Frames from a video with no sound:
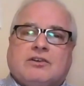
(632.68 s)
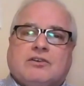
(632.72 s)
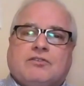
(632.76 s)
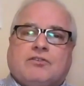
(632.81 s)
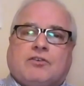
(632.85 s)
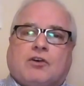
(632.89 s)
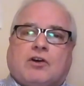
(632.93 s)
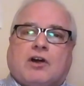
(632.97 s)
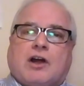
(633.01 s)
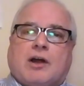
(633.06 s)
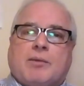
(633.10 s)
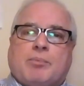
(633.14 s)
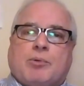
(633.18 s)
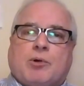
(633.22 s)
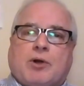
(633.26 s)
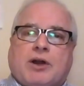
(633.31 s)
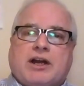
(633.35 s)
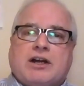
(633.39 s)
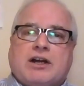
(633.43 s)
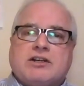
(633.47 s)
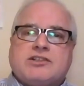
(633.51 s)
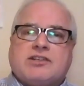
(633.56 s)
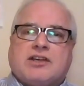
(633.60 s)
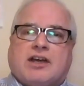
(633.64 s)
For our
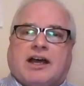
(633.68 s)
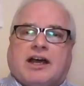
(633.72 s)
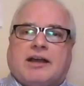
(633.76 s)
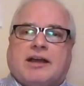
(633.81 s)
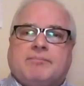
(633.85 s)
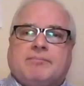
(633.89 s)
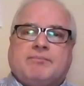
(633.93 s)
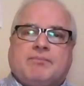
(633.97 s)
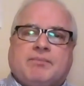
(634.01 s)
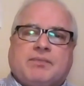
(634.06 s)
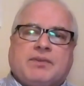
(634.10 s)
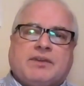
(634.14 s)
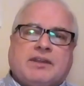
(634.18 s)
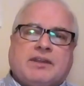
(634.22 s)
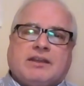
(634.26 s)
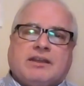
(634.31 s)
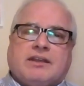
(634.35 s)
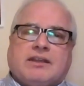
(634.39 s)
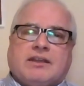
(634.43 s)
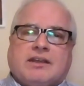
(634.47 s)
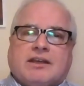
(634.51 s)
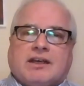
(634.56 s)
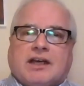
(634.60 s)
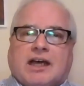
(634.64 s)
prayer time,
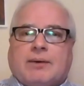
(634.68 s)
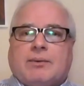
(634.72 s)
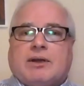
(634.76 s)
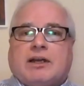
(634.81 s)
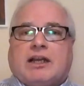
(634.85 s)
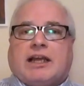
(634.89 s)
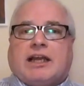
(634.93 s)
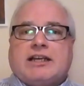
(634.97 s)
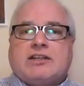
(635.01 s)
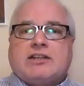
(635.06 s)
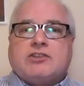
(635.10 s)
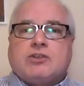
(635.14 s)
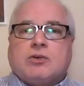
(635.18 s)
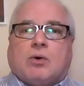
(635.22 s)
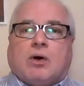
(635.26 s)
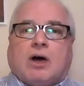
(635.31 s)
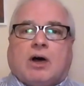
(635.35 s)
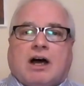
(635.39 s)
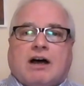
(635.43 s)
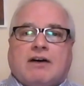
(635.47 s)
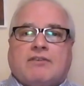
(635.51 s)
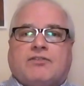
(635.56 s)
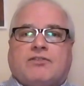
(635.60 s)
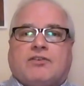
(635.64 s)
I would like to
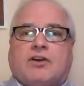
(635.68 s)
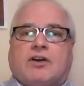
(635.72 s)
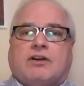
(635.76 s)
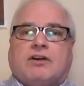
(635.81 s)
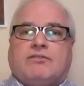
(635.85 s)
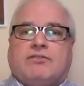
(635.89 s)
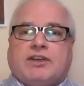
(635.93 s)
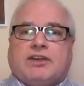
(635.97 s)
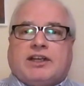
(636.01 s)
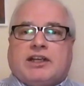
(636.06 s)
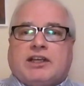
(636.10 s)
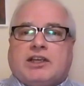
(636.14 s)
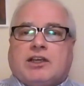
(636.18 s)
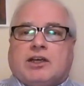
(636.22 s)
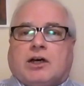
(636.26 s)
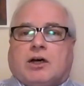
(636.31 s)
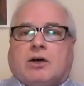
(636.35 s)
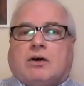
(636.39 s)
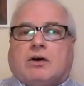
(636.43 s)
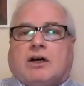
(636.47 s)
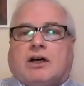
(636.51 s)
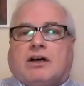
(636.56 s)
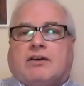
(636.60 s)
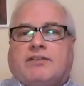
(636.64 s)
offer a
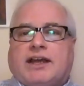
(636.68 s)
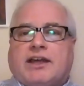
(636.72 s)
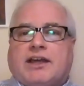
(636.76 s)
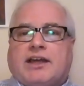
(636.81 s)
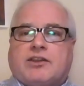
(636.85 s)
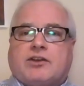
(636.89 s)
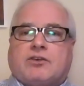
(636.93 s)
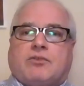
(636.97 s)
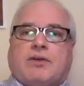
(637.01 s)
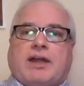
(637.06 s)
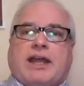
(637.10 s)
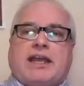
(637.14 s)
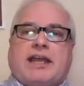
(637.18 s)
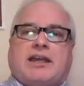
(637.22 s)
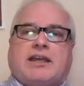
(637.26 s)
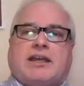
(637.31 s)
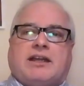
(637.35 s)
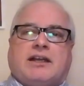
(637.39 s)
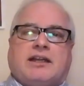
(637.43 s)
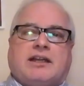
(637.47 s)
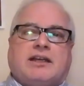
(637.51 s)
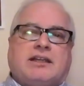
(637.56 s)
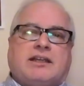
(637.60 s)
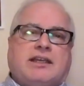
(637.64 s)
video of Heather Rankin
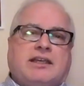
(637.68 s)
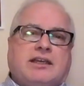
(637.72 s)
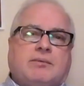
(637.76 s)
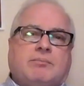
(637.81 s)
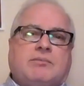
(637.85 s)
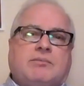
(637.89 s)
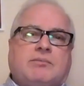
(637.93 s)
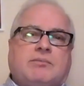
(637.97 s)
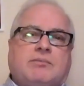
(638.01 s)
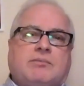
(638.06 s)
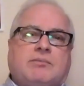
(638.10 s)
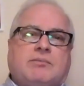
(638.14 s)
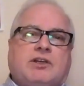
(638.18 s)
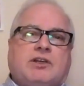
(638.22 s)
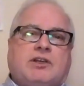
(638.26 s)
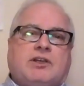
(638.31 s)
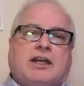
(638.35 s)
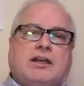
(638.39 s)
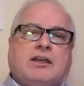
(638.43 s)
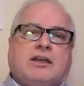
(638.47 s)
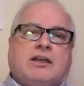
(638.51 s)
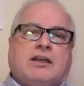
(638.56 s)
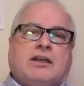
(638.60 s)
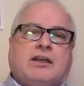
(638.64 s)
and Kim
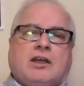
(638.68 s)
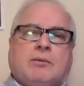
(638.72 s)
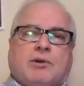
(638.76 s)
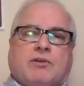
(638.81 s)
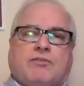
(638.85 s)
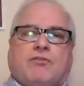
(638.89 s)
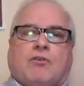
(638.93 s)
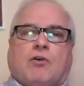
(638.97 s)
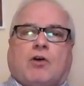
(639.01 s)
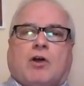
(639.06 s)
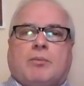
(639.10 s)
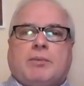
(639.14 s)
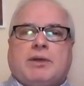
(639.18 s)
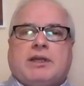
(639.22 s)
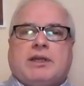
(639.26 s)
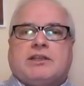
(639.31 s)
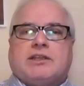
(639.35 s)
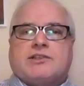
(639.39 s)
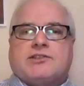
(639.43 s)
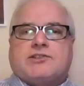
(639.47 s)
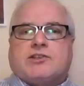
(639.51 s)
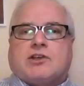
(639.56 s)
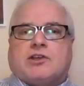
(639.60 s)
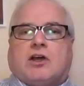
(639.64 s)
Dunn
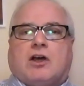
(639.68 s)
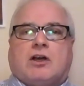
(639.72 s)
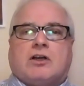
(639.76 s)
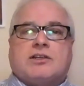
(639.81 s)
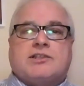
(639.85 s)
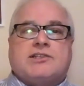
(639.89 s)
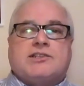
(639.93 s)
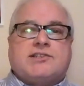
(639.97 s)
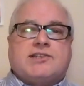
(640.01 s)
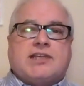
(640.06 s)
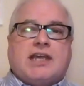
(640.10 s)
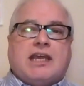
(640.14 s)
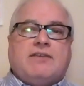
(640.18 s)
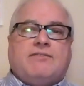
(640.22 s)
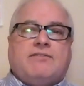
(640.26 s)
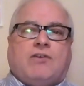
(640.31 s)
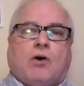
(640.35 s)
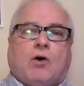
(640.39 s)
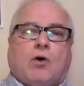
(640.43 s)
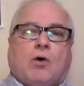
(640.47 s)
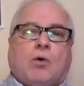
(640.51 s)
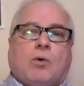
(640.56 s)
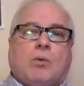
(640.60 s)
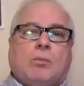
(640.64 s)
performing the song
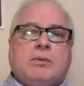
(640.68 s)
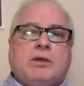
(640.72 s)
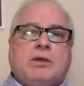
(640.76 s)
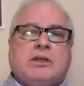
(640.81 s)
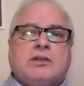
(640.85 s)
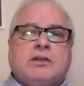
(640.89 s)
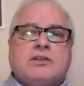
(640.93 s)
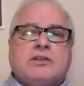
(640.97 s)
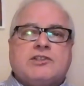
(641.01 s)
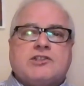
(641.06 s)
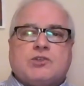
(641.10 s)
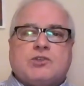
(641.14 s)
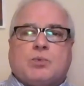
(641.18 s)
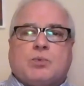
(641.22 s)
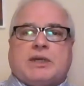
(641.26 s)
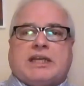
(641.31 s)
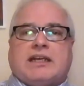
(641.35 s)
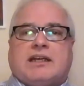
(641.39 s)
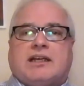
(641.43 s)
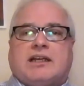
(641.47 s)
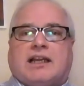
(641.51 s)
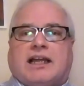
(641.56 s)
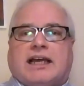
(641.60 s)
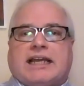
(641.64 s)
Safe Home,
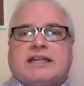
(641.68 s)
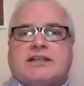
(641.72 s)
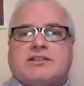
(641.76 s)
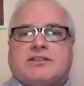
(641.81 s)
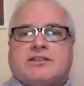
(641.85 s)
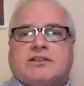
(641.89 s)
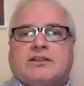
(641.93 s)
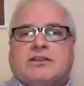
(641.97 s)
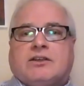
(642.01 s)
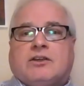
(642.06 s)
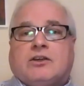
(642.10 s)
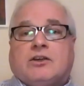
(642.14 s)
Sweet Light,